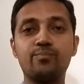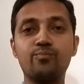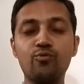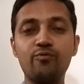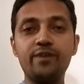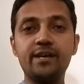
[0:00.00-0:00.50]

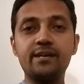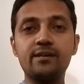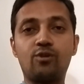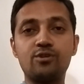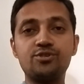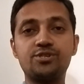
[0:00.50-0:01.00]

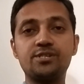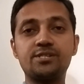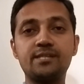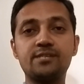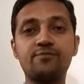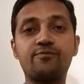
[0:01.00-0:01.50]
moving
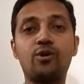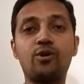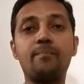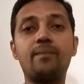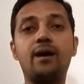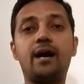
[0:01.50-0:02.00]
consciousness
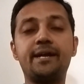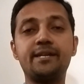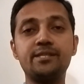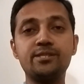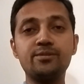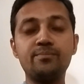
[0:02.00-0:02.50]
from
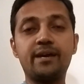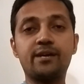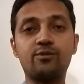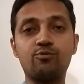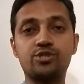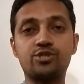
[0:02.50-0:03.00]

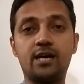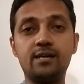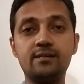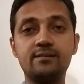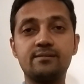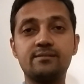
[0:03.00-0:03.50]
Anandamaya Kosha,
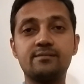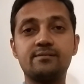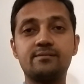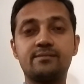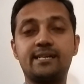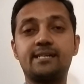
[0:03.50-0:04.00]

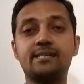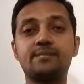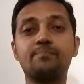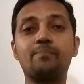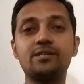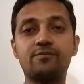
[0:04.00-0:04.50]
that is
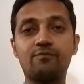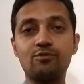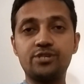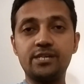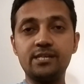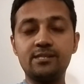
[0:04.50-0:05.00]
blissful
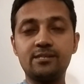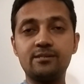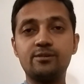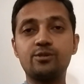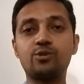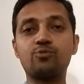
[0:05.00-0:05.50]
sheath,
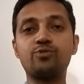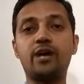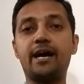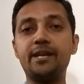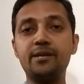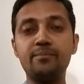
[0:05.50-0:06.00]
to the
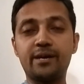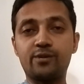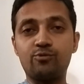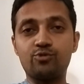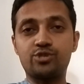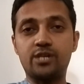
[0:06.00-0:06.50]

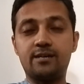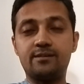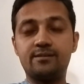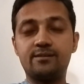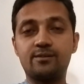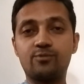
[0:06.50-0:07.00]
Annamaya Kosha,
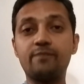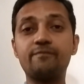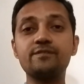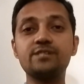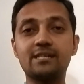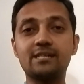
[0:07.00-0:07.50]
to the
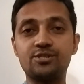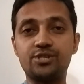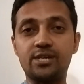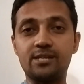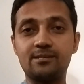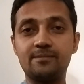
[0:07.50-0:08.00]
physical
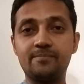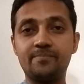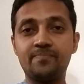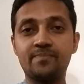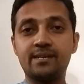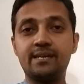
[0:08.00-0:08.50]
sheath.
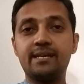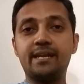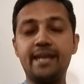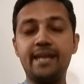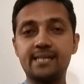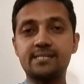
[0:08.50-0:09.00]

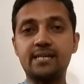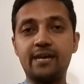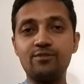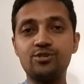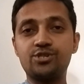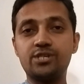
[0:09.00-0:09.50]
Next, I
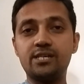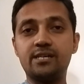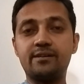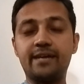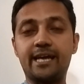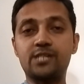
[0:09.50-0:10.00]
will
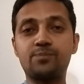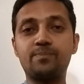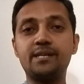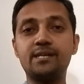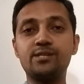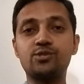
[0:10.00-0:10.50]
share
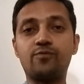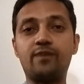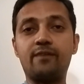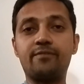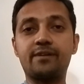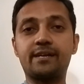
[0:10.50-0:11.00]
experience of
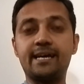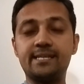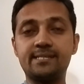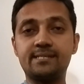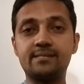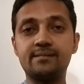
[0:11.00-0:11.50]
our
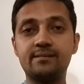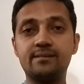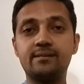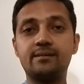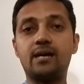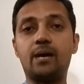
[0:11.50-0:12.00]
guest
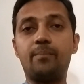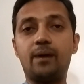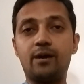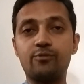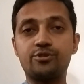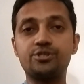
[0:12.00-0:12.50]

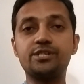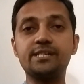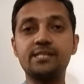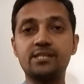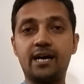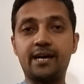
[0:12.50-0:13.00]
about
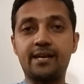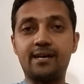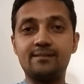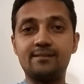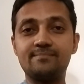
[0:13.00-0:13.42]
Ksheera Dhara.